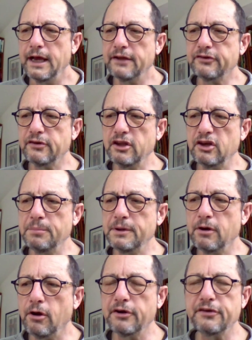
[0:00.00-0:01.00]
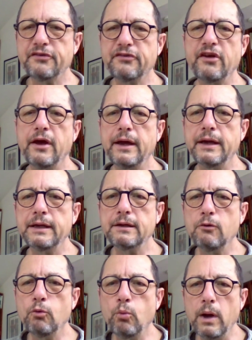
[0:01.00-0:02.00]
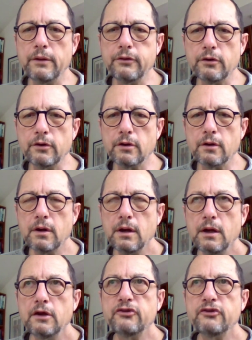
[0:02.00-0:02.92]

It's a little bit hard to say whether